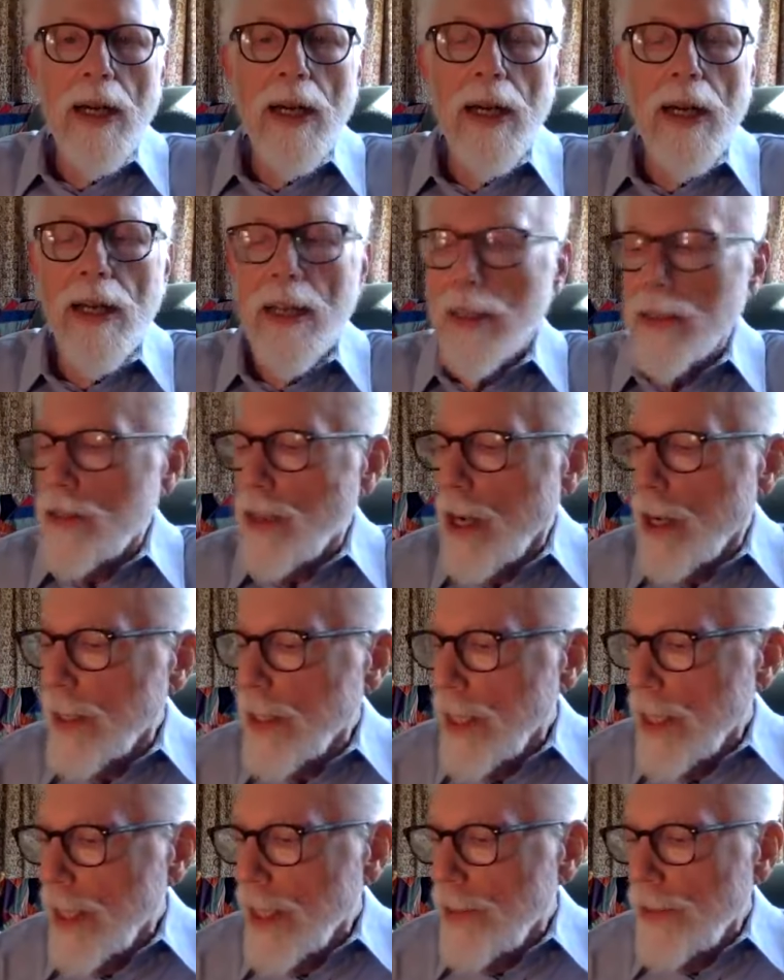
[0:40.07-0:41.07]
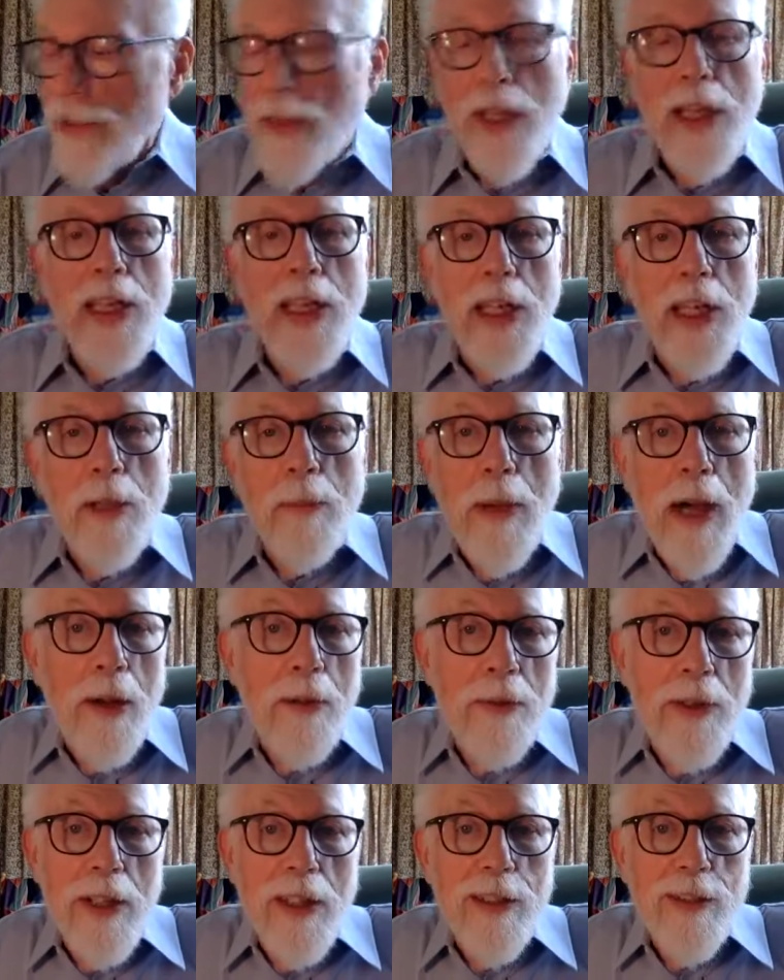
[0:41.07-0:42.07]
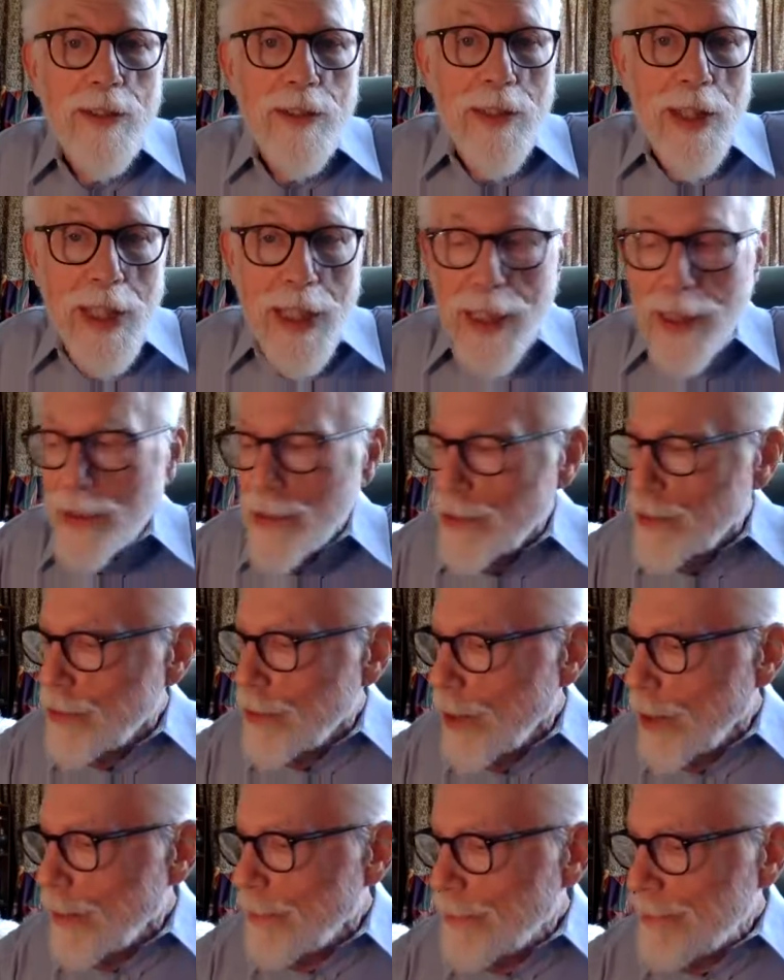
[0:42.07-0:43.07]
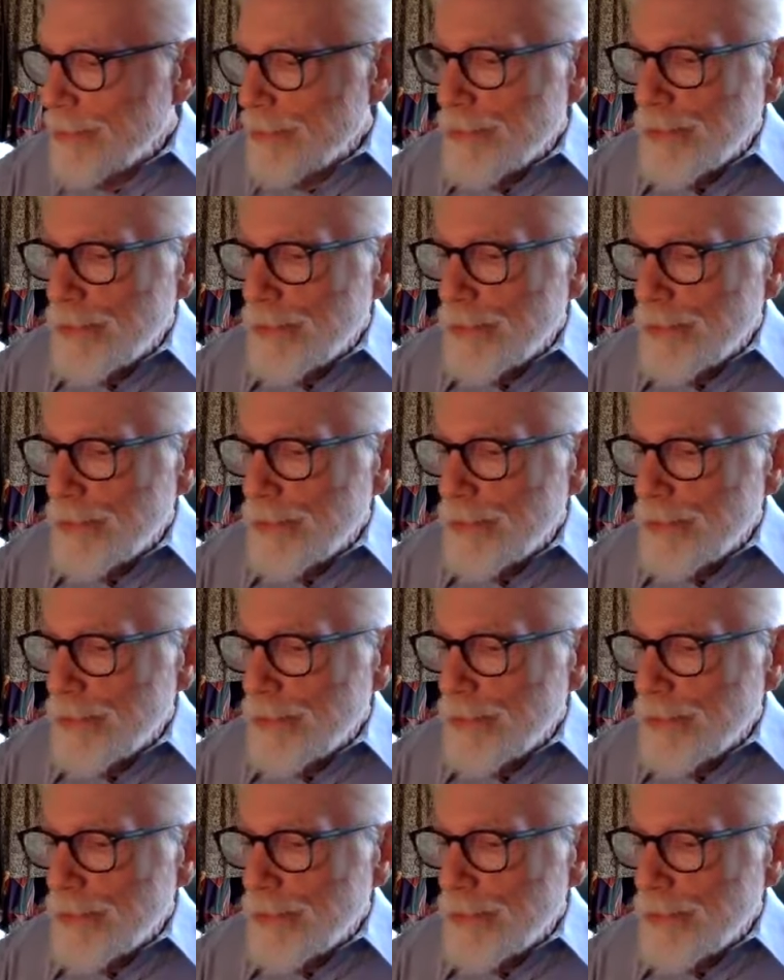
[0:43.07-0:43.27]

uh, talking and thinking about these things. So,